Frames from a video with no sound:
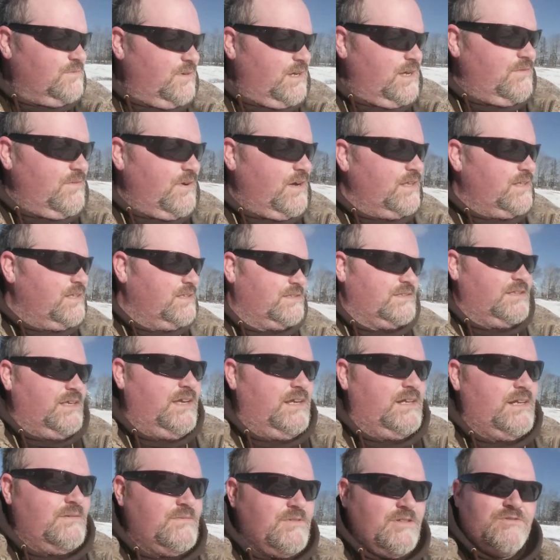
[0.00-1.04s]
We have all this
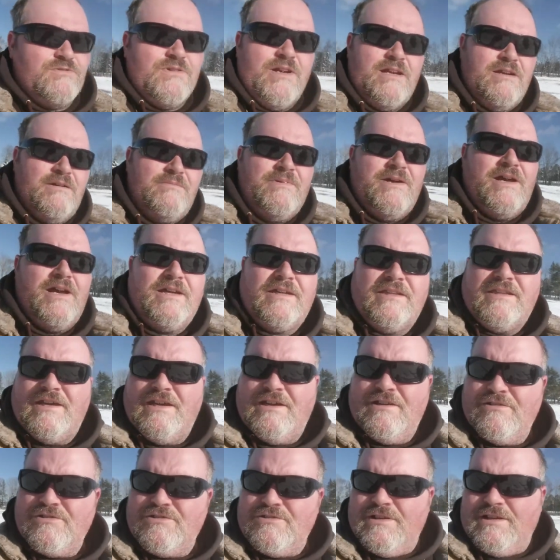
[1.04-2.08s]
land. I'm just right out back of the
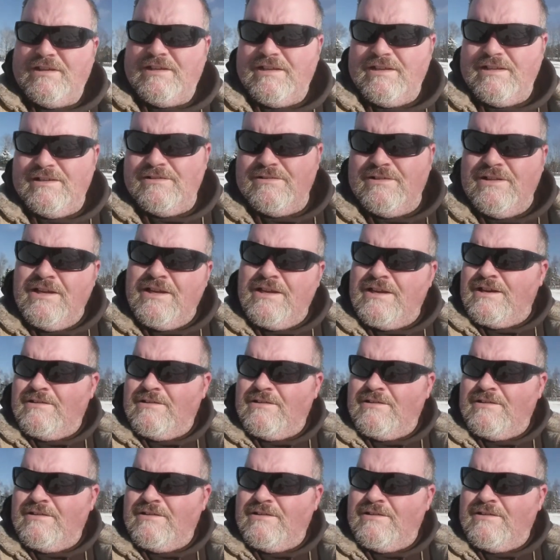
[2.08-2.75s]
house right now.